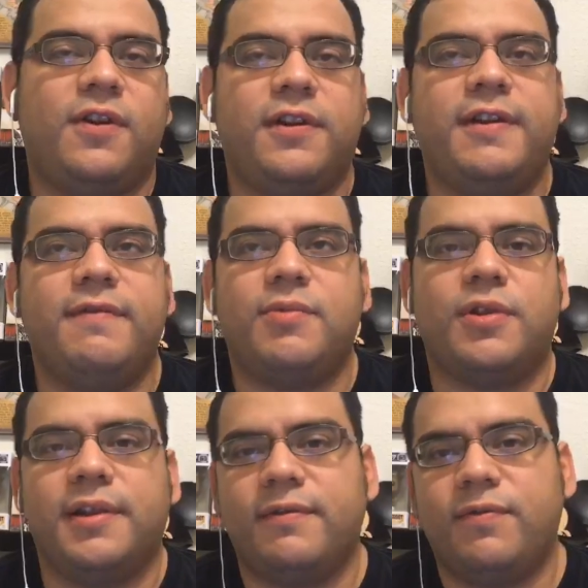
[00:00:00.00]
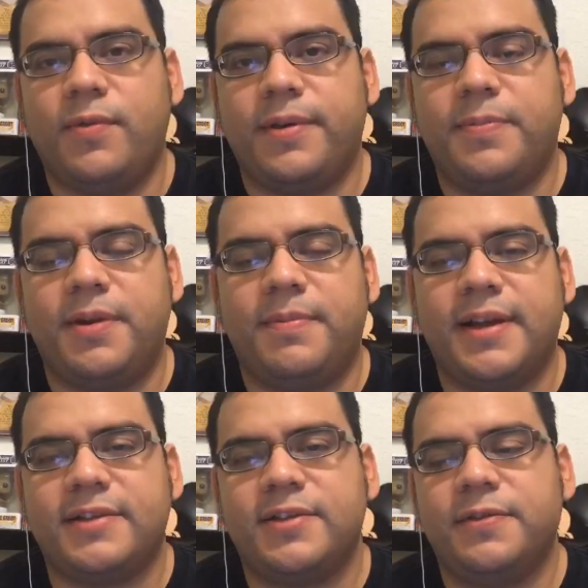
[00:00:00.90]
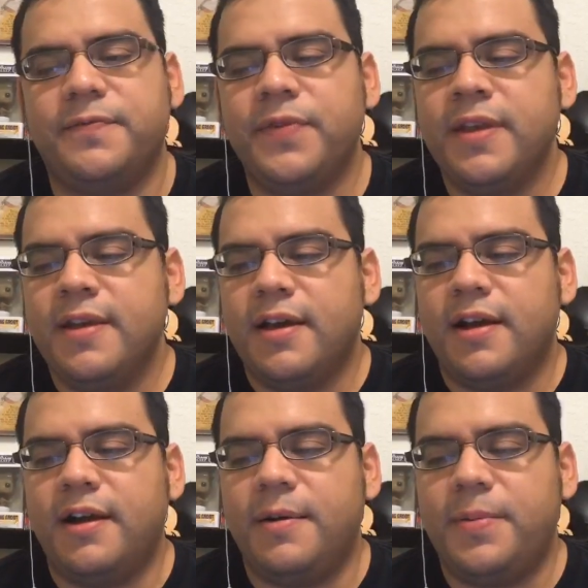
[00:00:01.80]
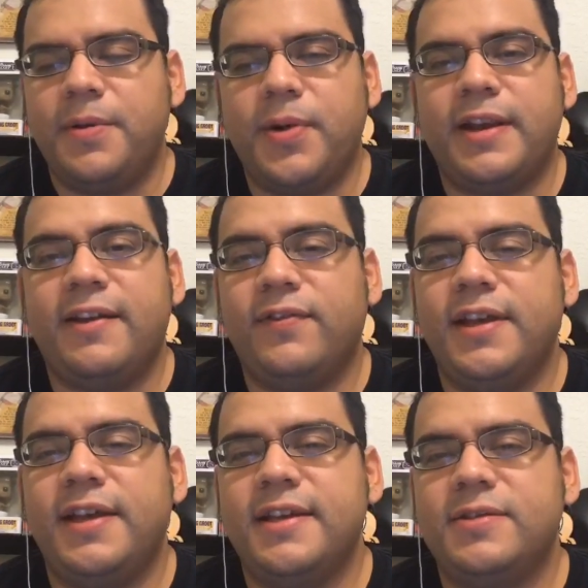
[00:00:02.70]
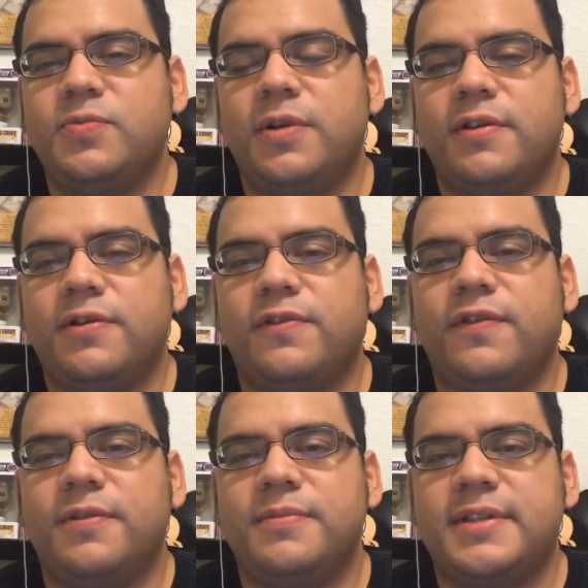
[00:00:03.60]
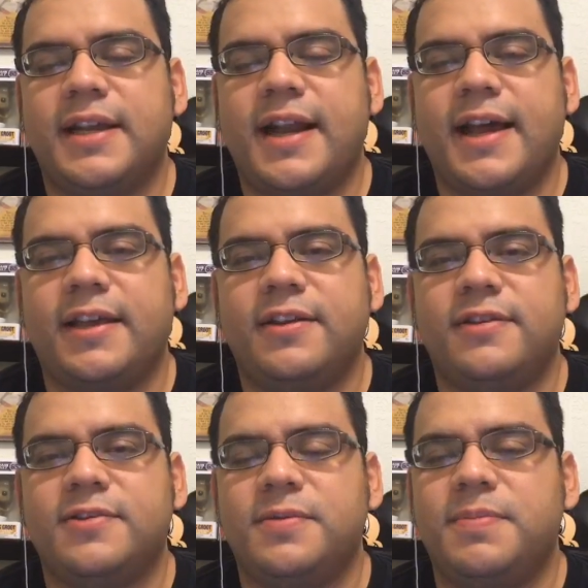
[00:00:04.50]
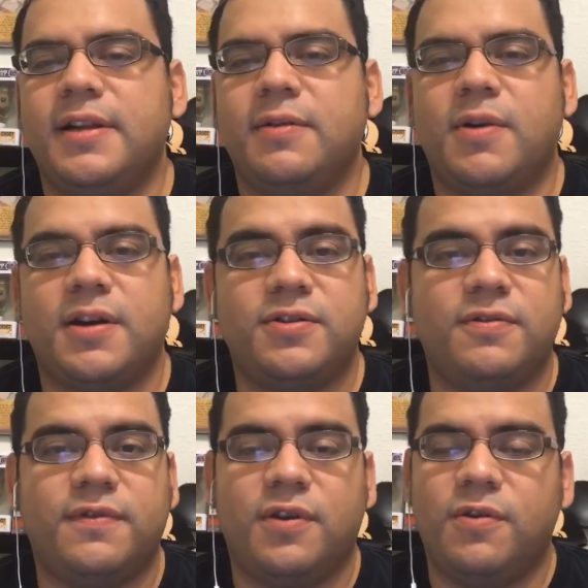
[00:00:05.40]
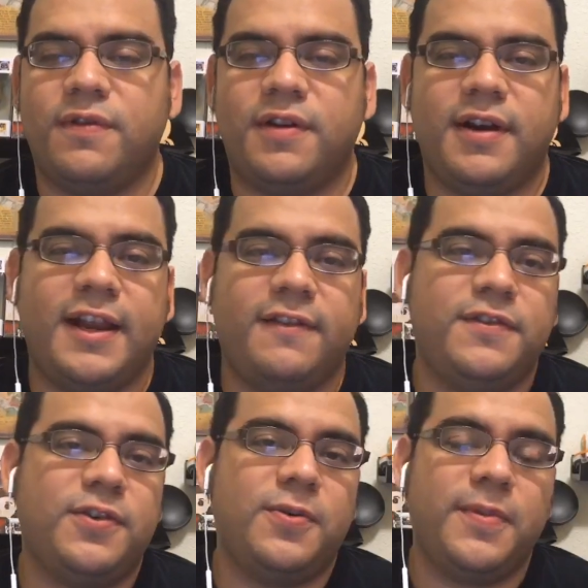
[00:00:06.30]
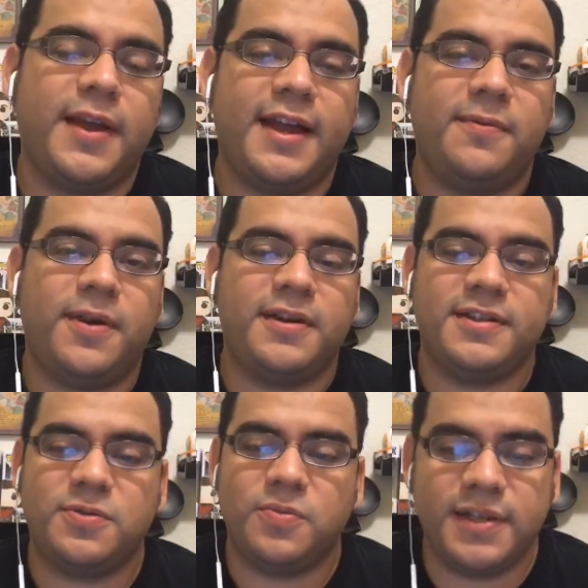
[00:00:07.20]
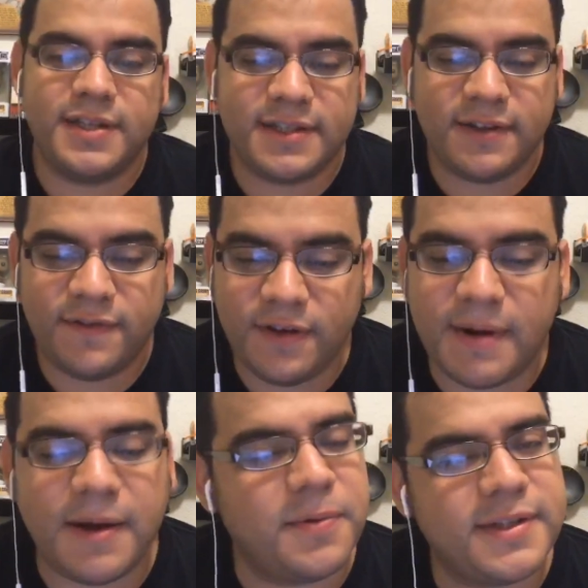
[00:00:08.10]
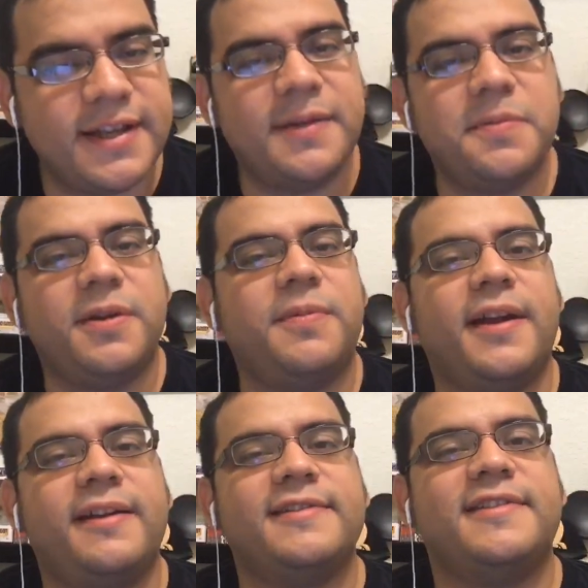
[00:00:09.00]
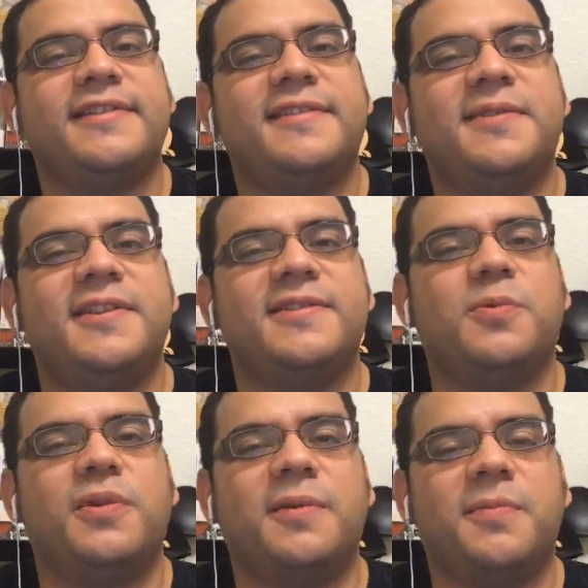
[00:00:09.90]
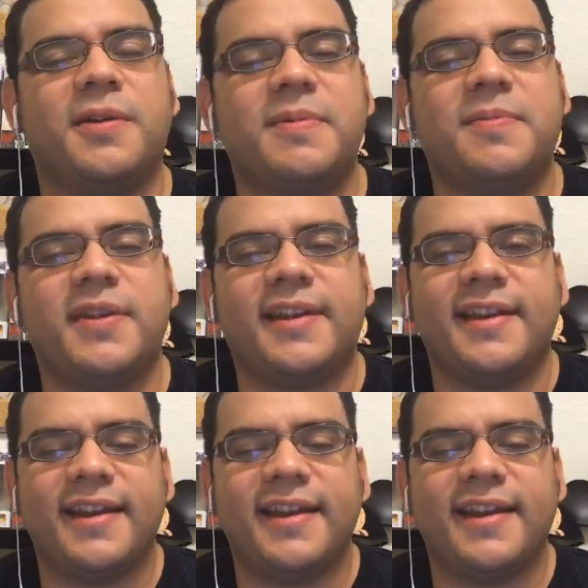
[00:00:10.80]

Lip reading: even more in love with Peter Pan. So Peter Pan definitely is one of those films that I could just repeatedly watch over and over. And if you told me I had to watch just one Disney film, I would say Peter Pan is the one I'm going to be picking.